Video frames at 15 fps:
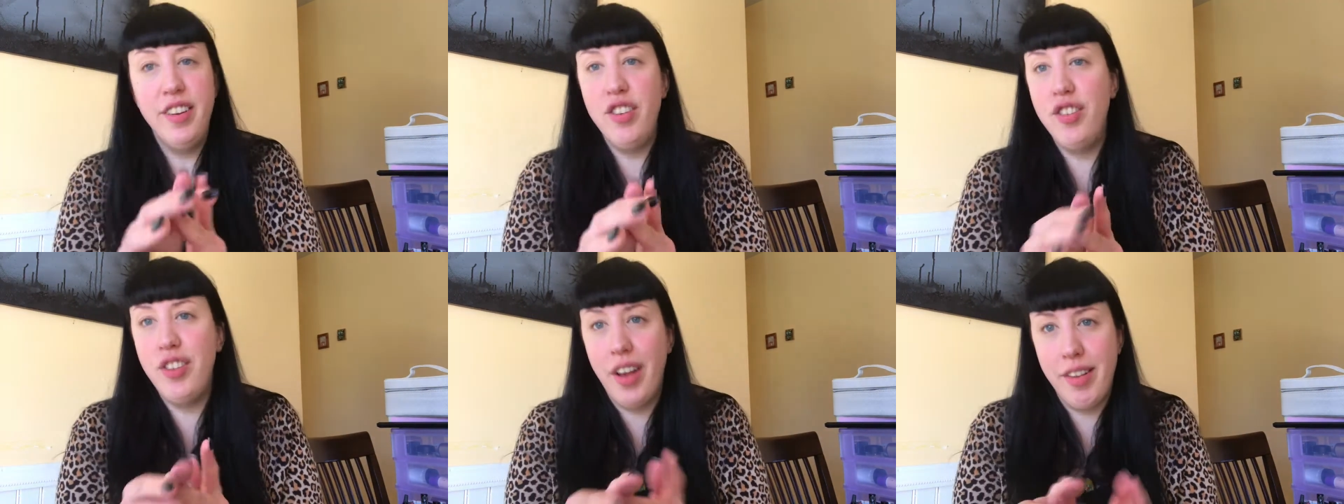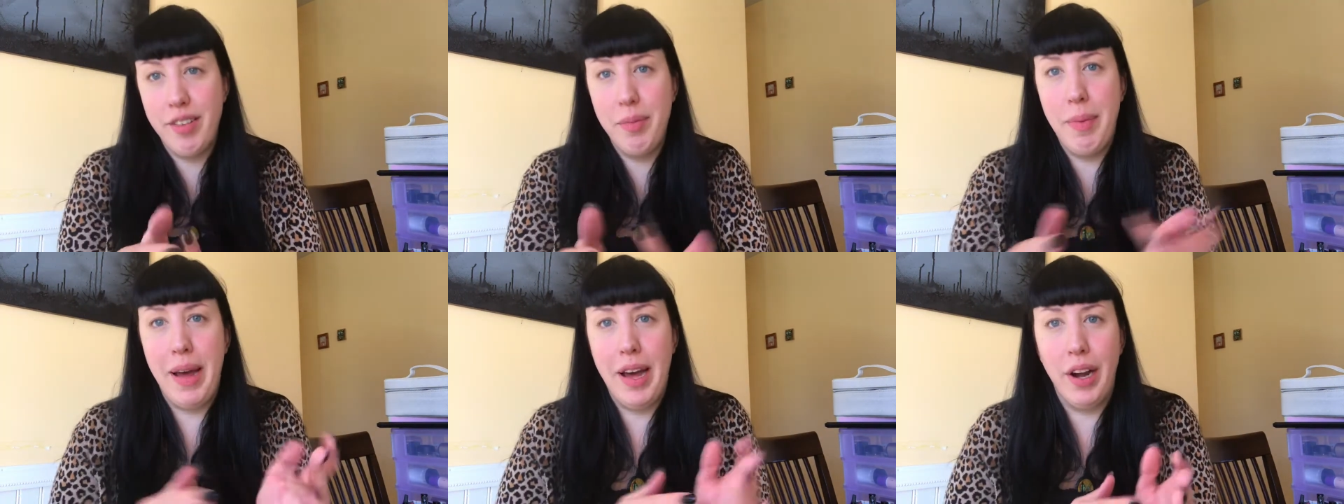Doesn't
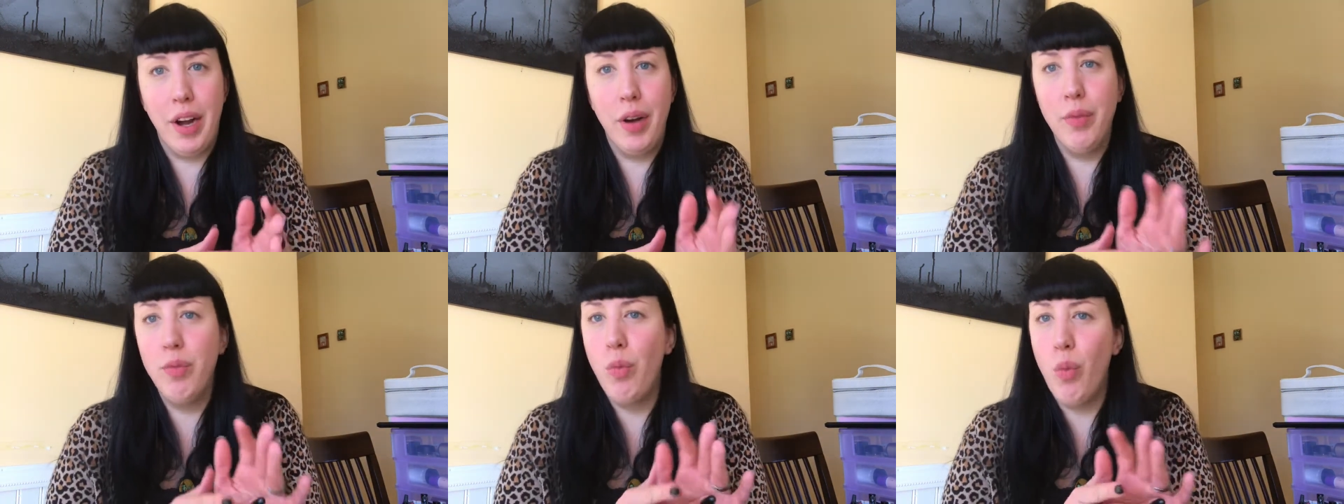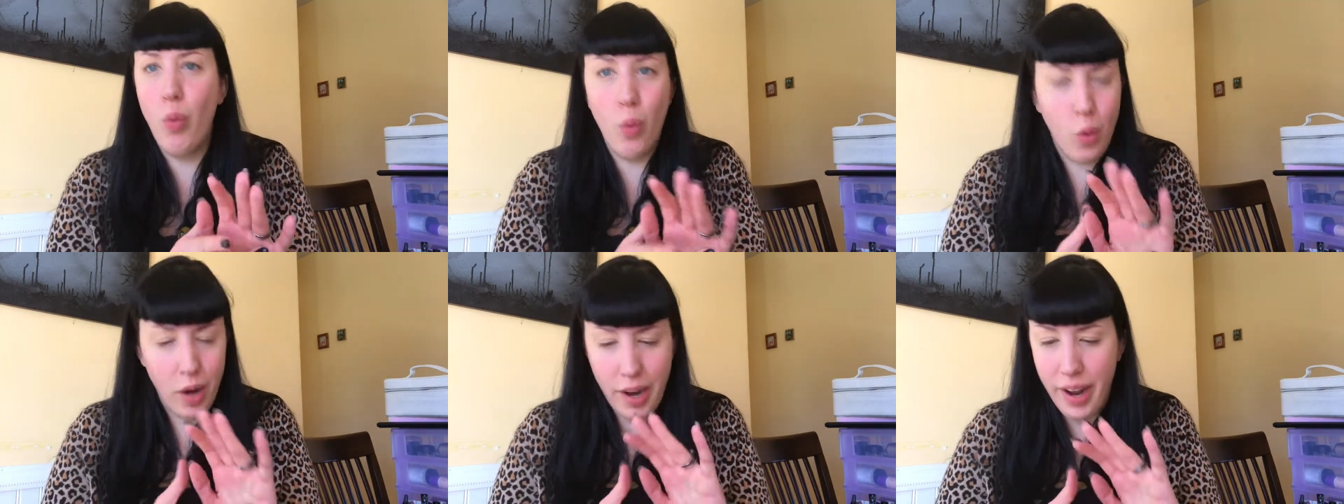matter,
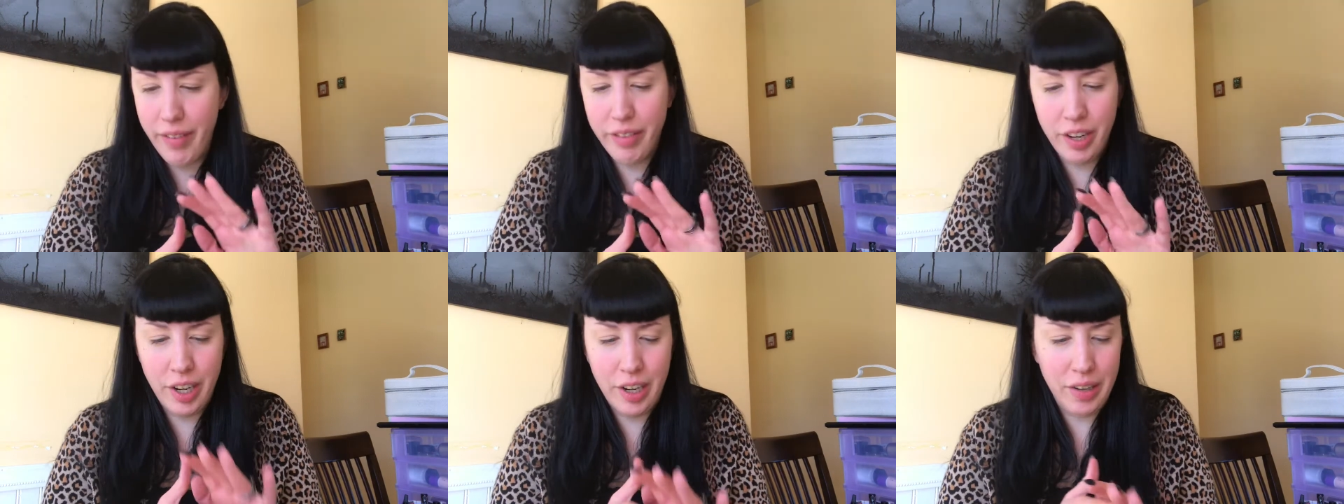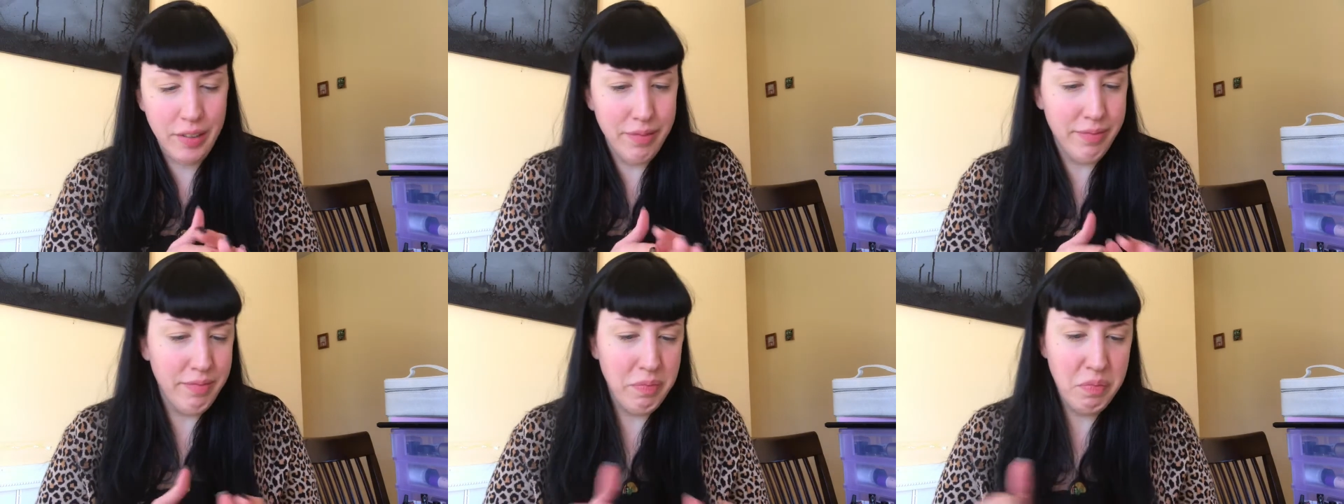whatever,
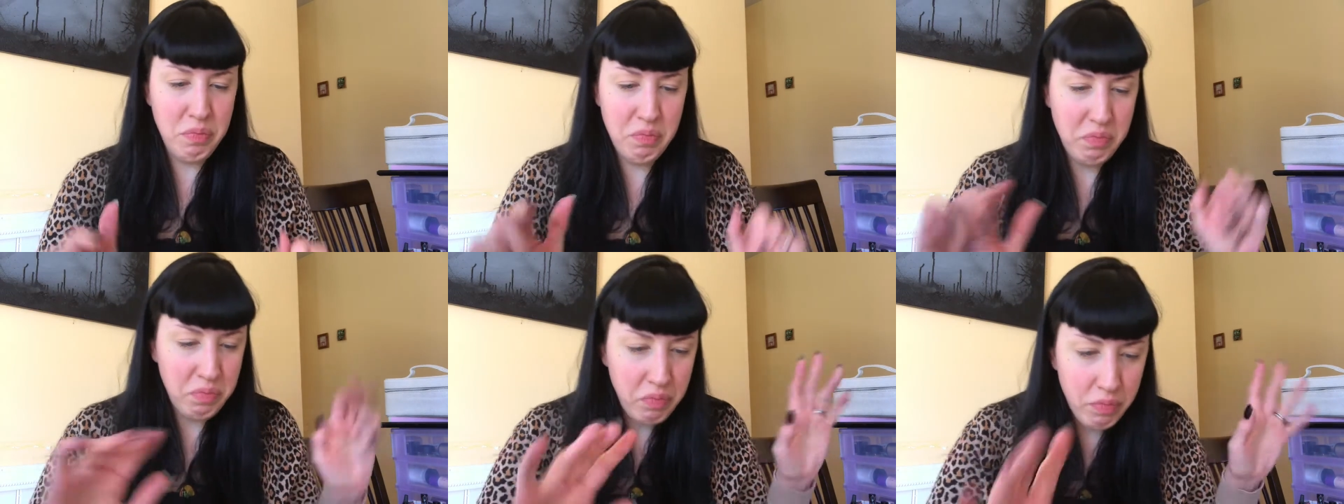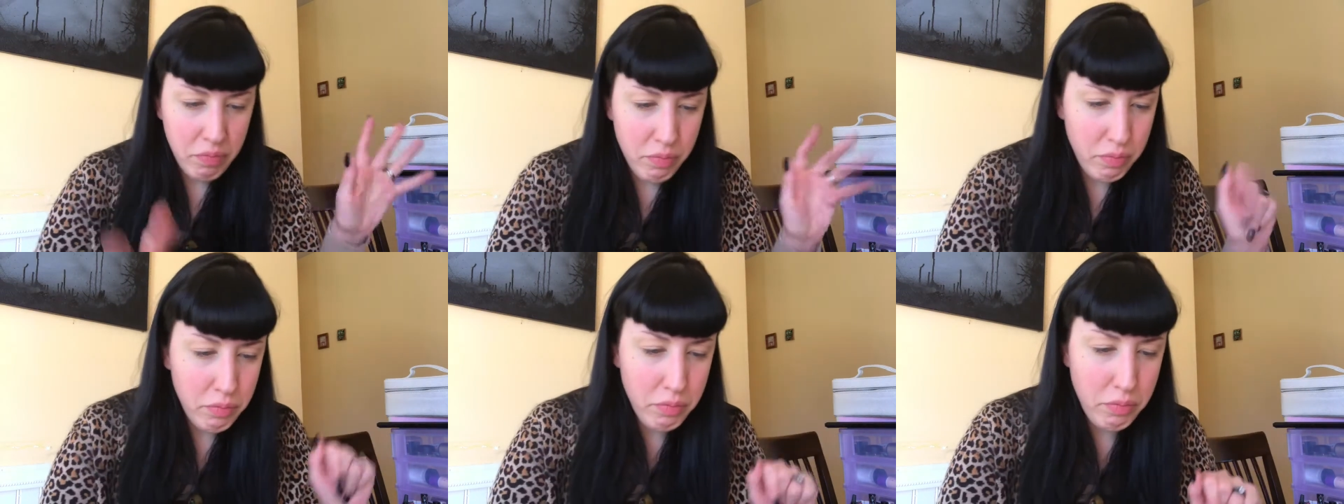
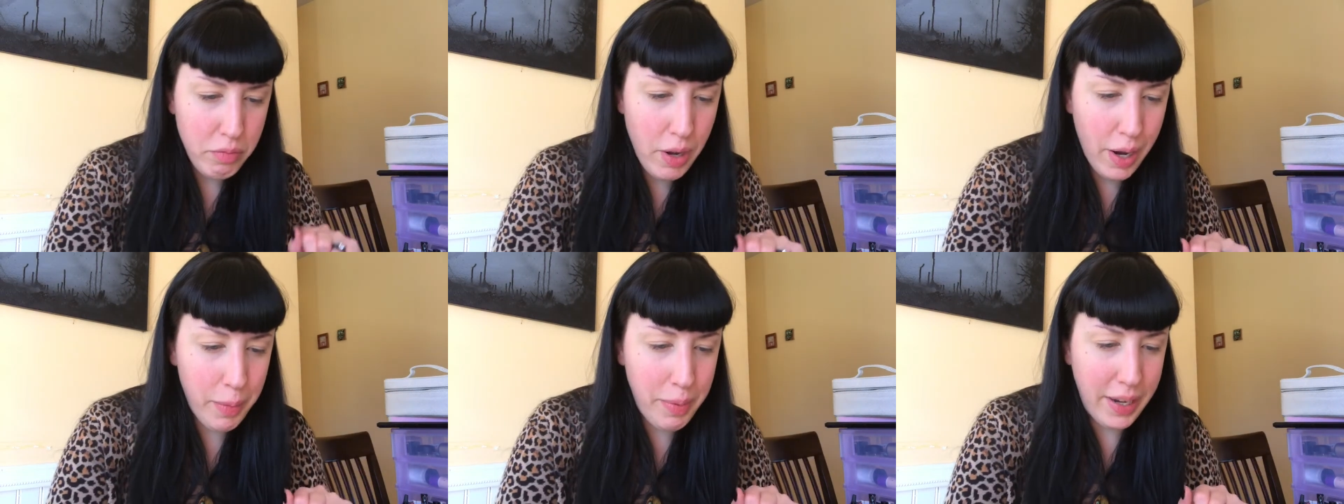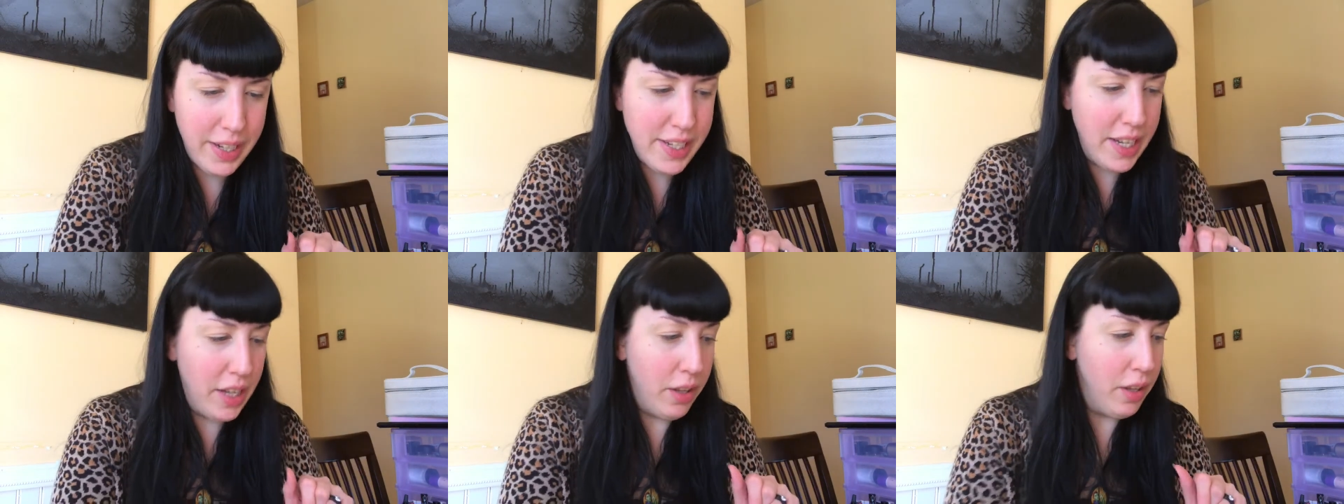not a big
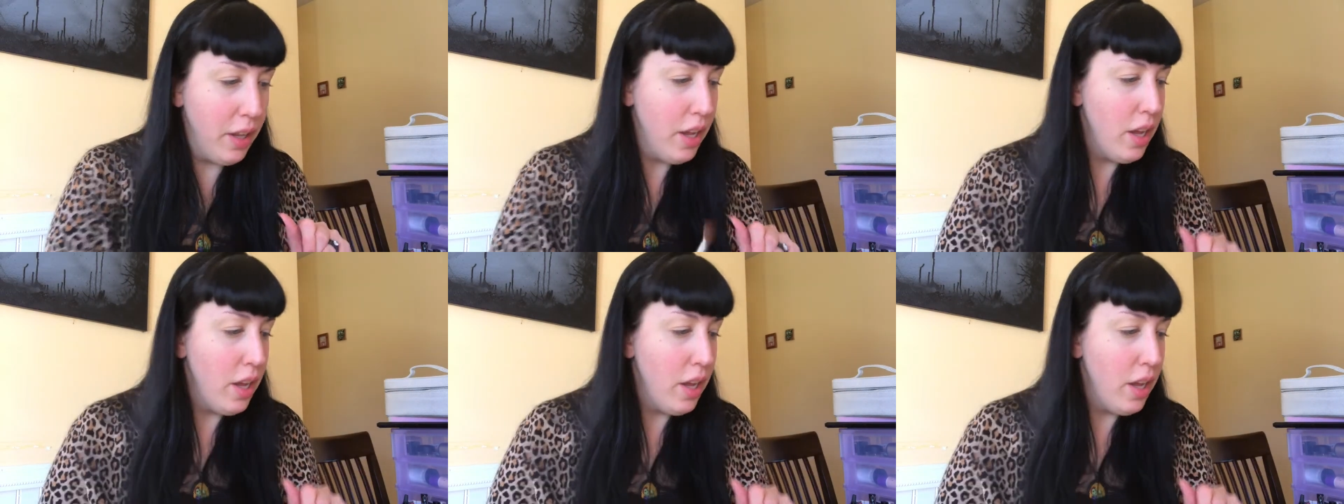deal.